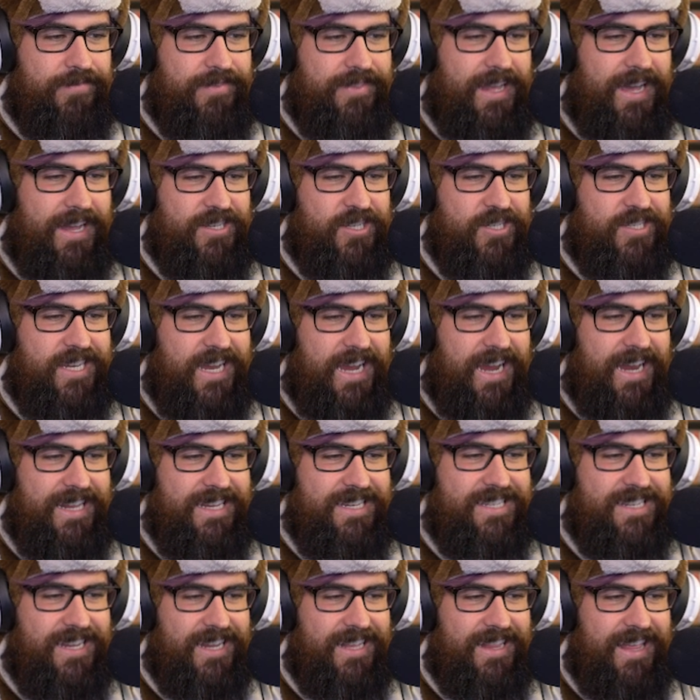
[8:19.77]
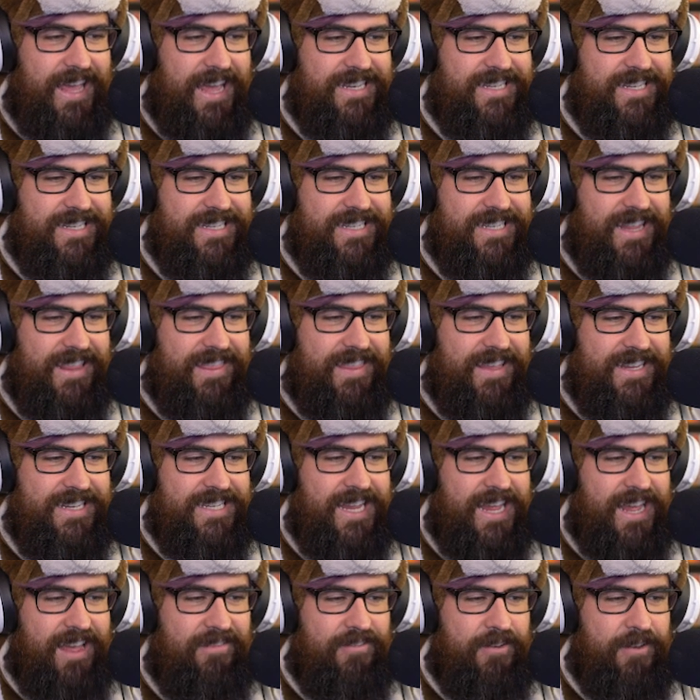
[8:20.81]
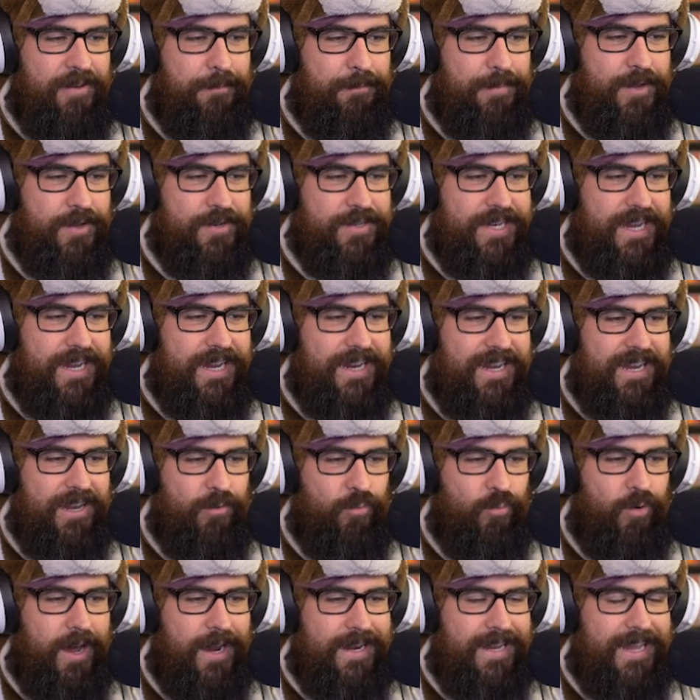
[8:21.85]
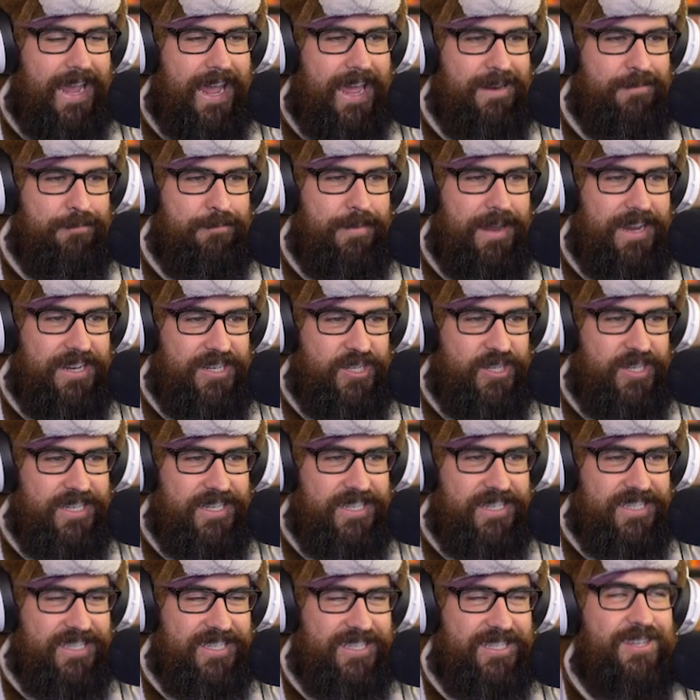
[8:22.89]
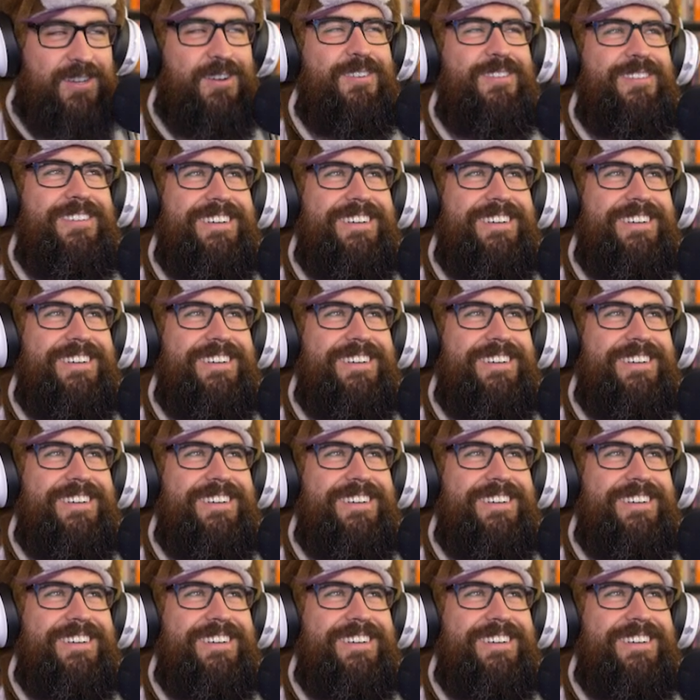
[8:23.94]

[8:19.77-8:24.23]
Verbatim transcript: Not just any sunglasses. These have built-in erotic animations.